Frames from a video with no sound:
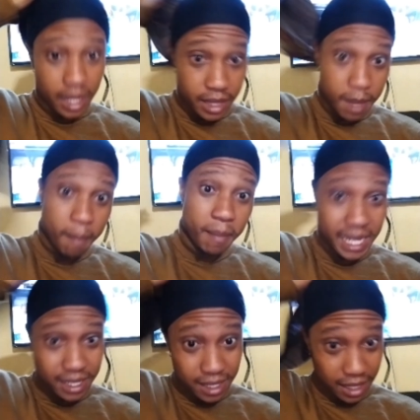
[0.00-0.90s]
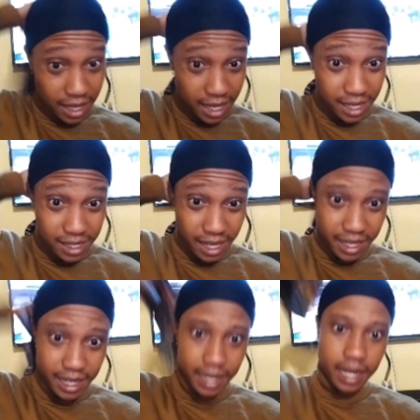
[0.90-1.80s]
The meat is the
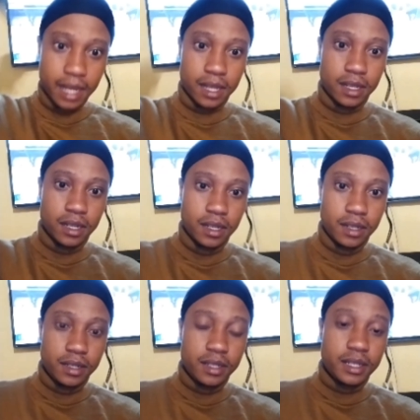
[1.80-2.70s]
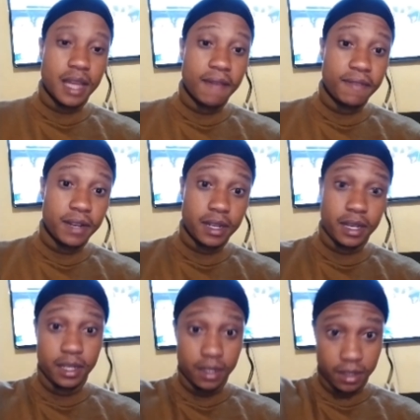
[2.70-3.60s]
killer. definitely,